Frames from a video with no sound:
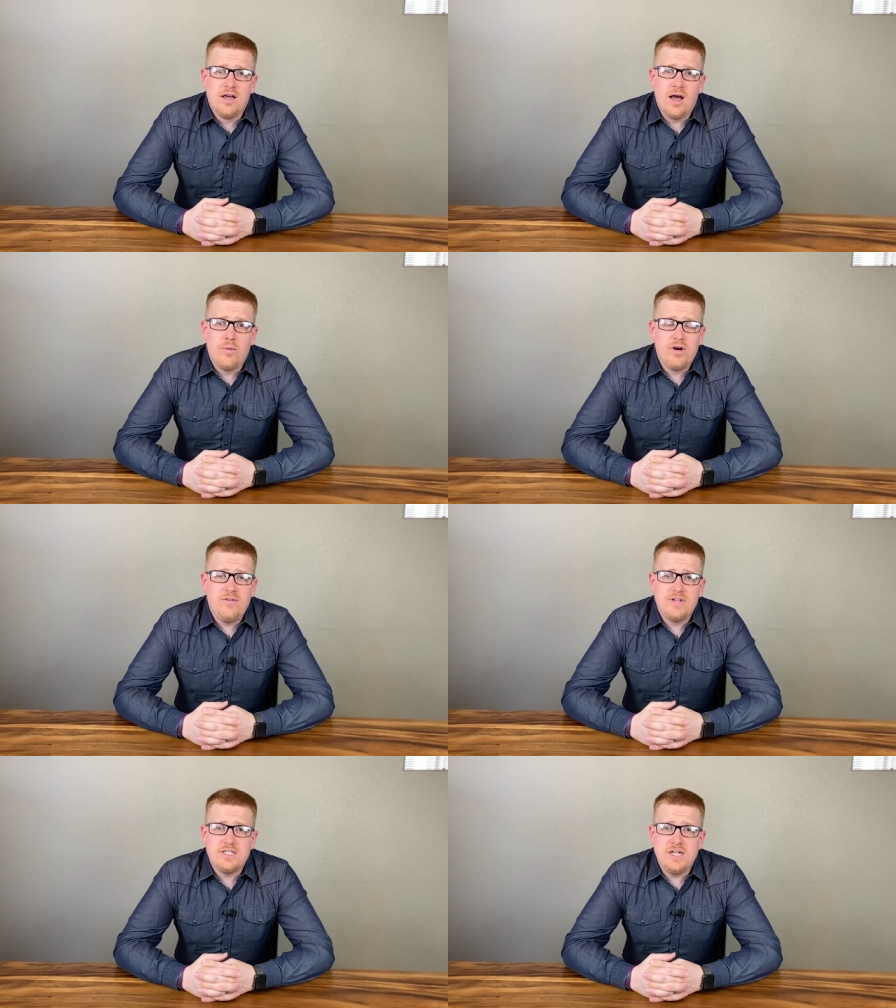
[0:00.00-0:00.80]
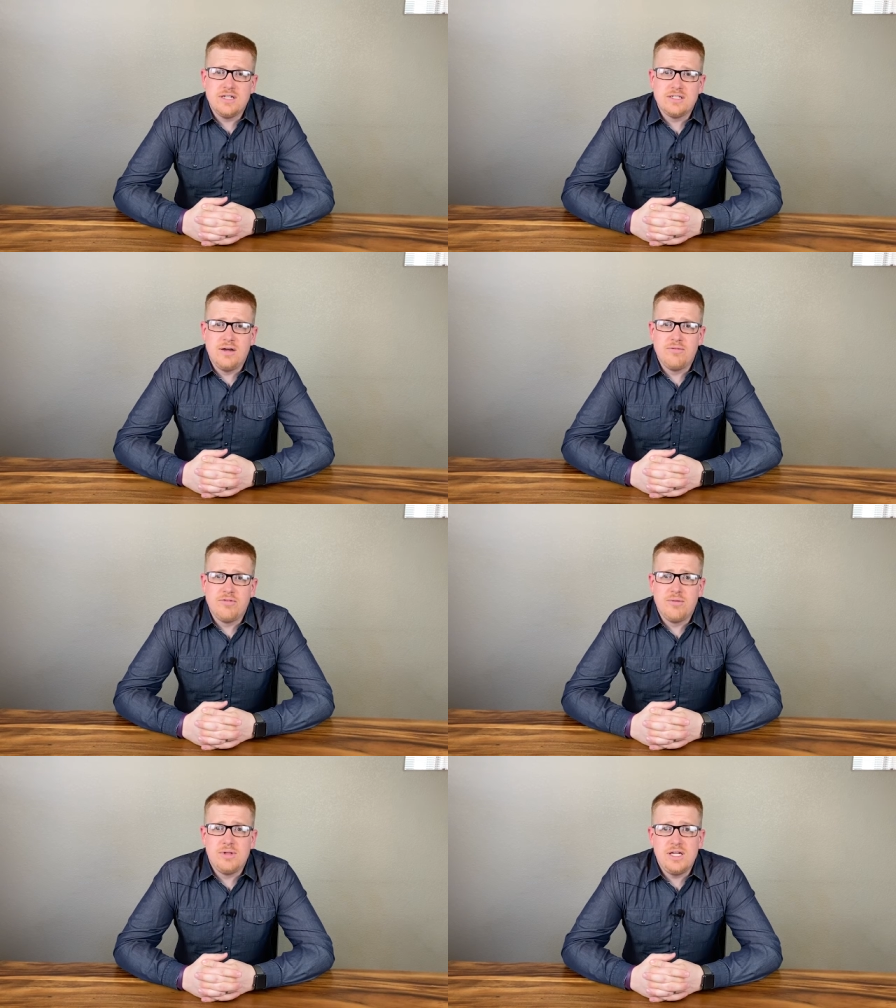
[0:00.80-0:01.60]
Uh, we're even seeing some
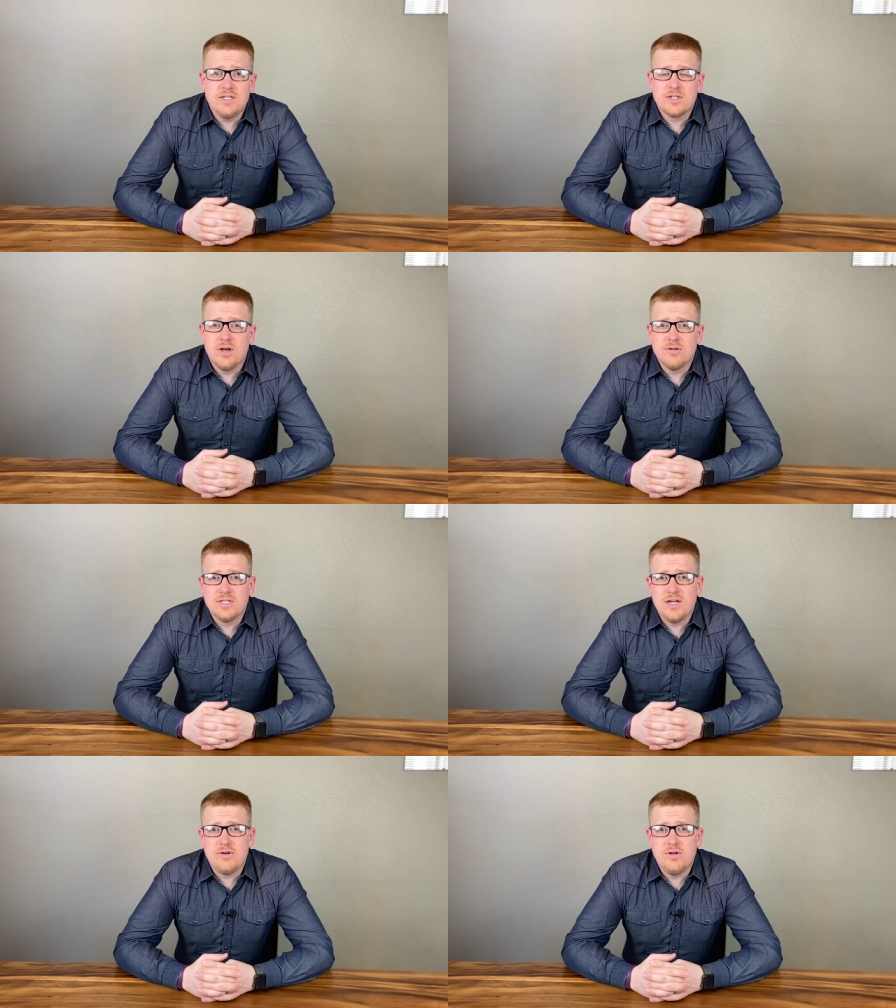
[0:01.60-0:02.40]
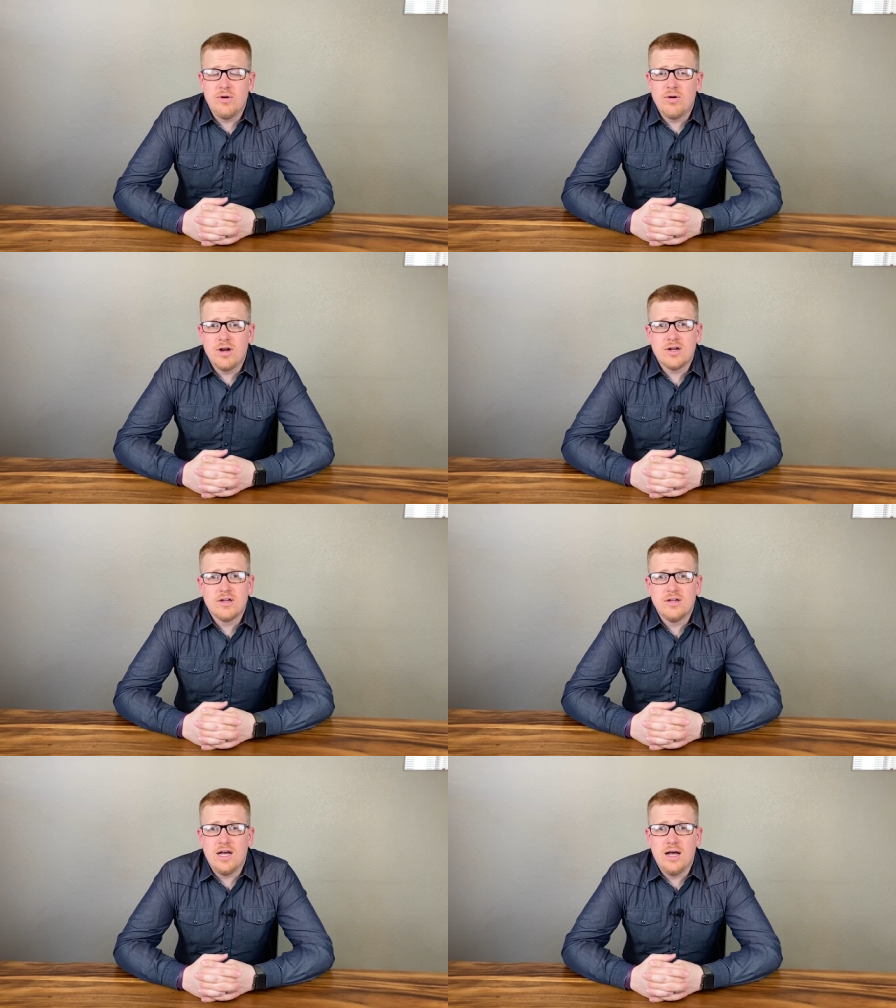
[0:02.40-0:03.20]
from the East Coast, like New York.
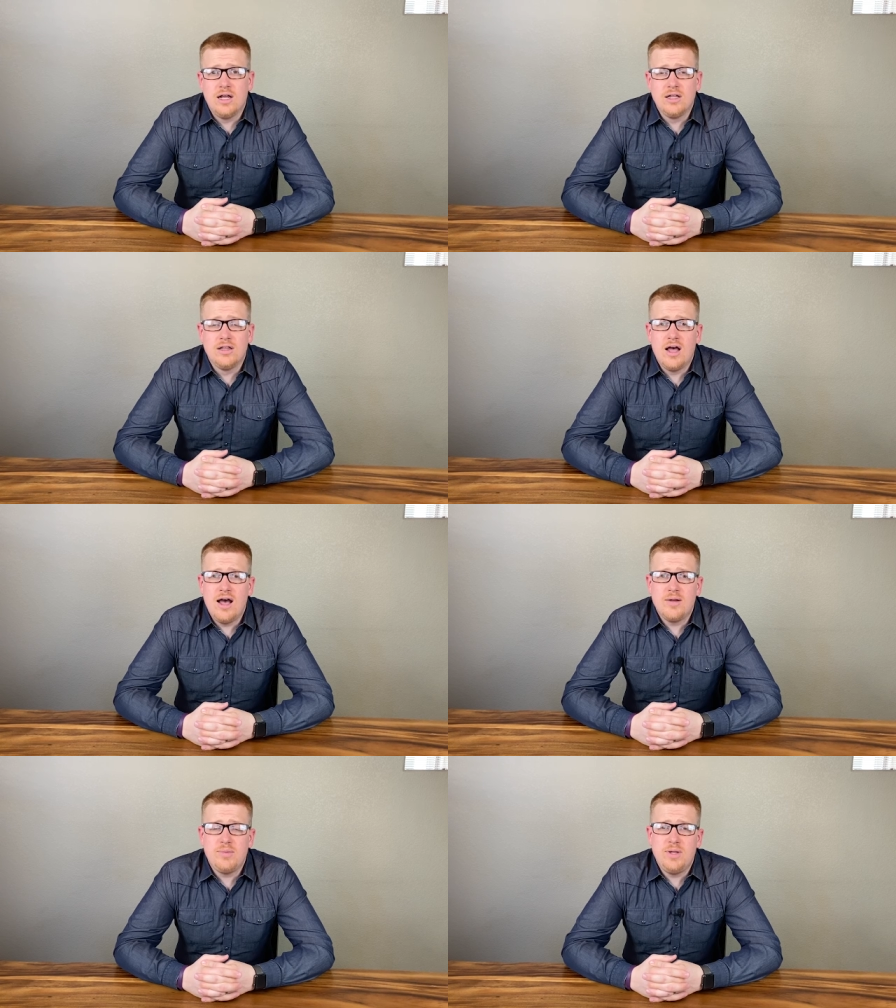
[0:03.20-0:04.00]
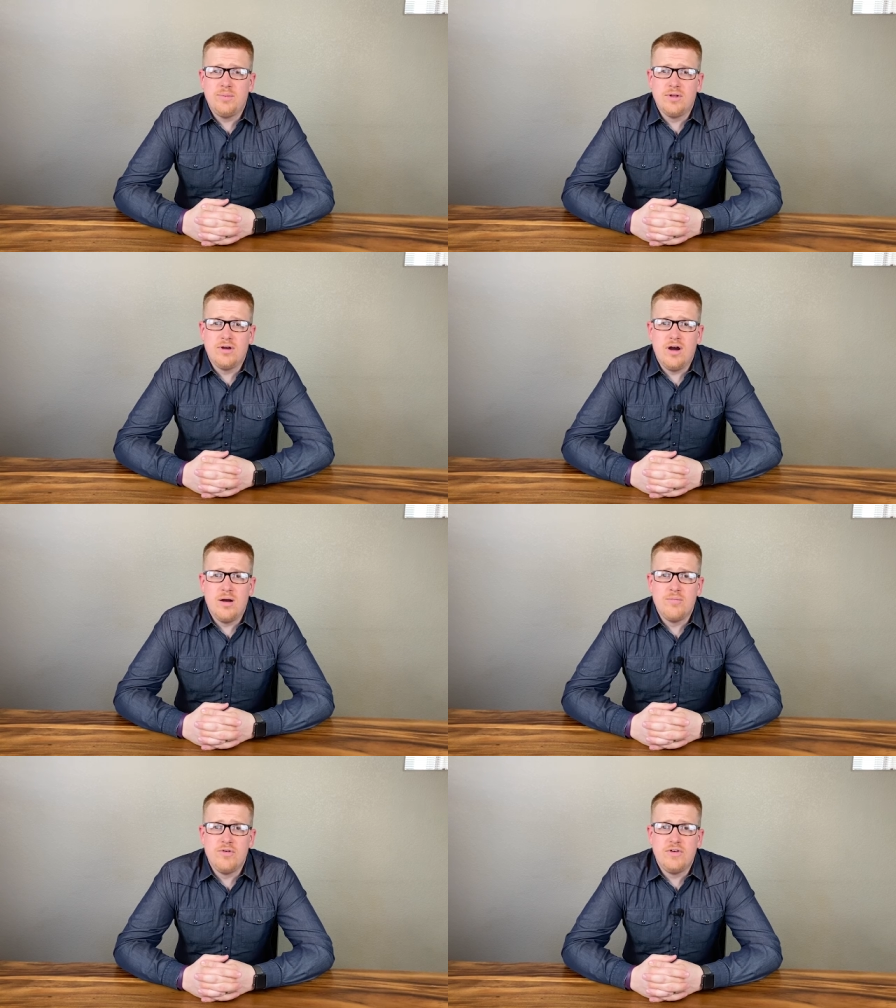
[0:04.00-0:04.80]
Uh, a lot of people
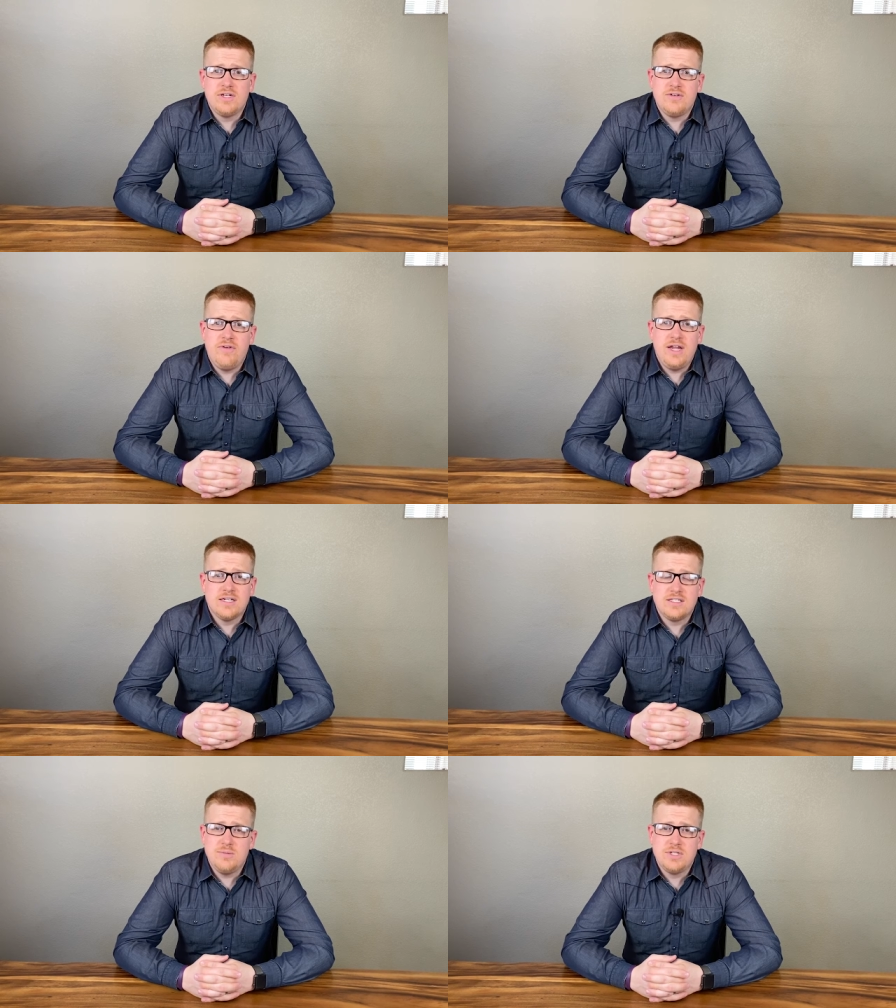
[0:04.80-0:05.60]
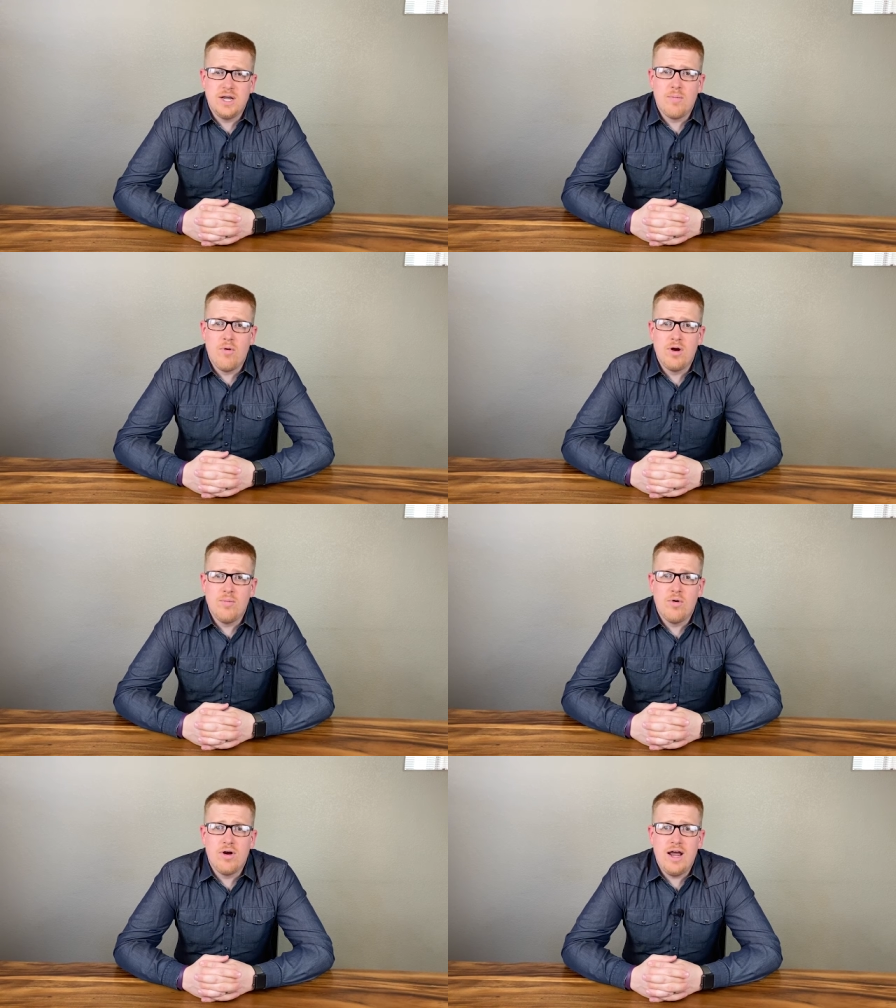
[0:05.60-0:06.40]
are moving to Vegas. Seems like more and
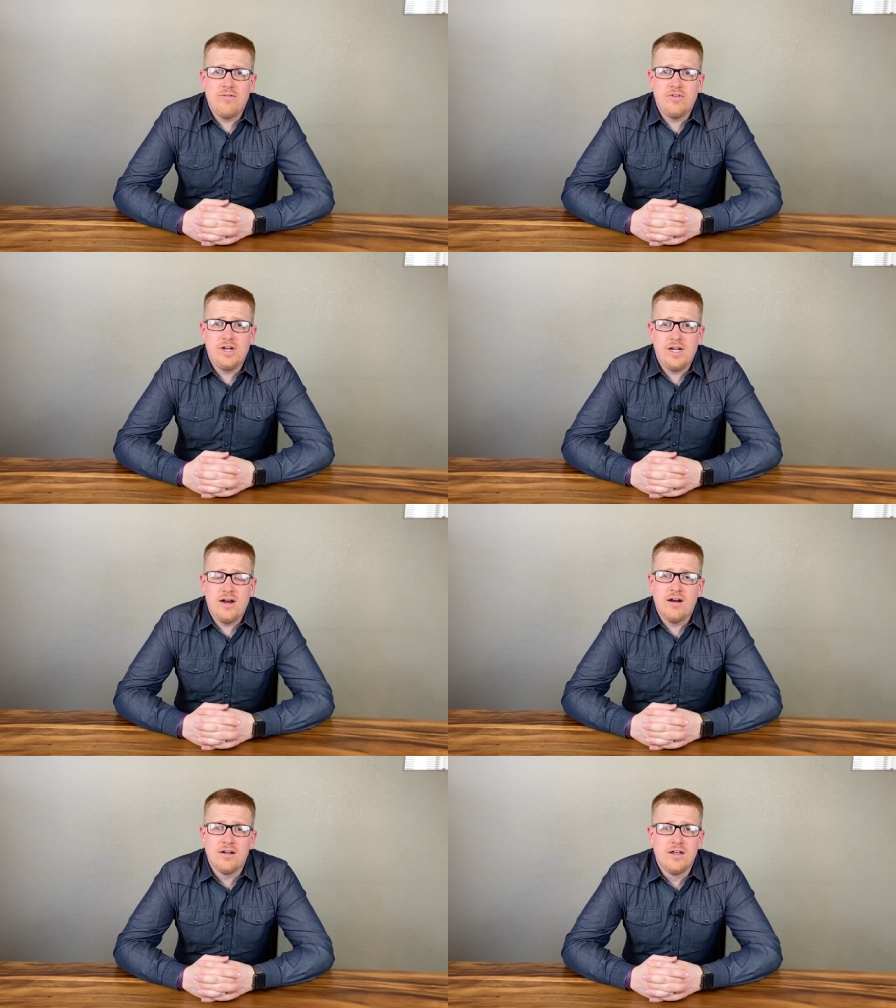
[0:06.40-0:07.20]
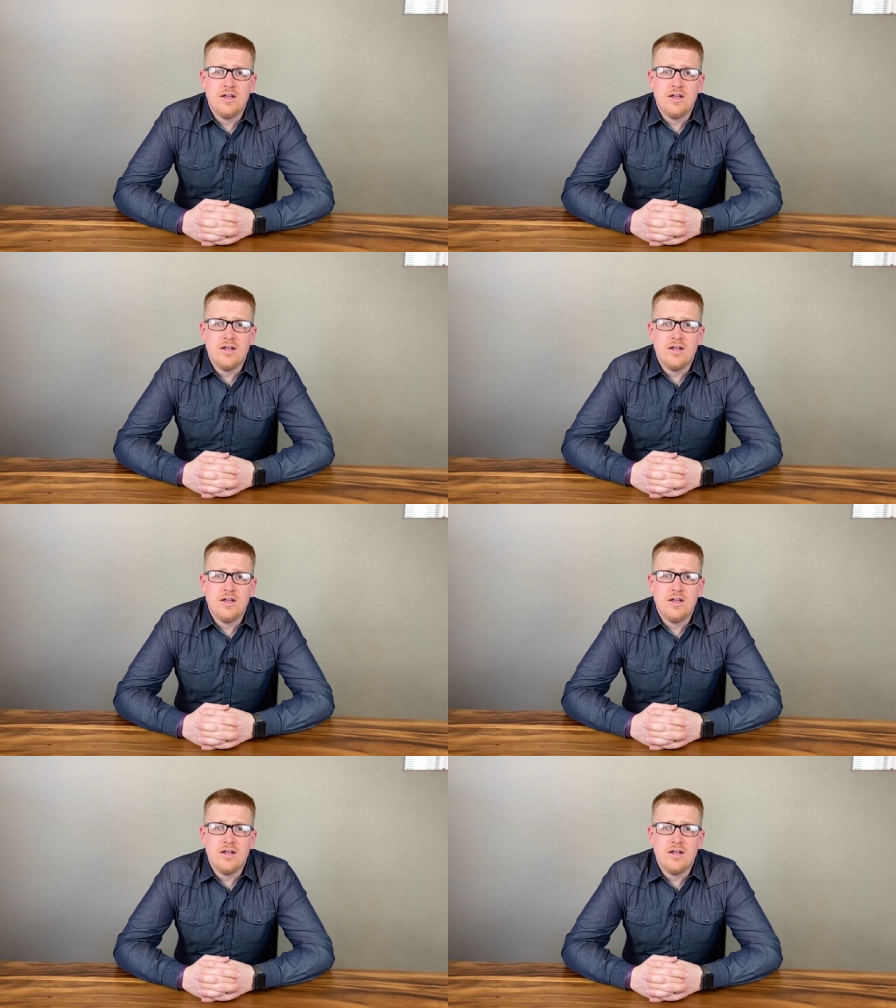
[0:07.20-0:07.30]
more every year.